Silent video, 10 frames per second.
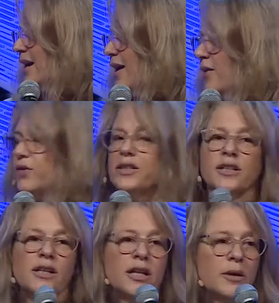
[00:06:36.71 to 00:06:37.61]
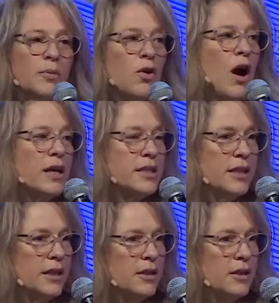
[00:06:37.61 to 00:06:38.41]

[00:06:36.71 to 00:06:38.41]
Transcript: of the Tillicum Crossing.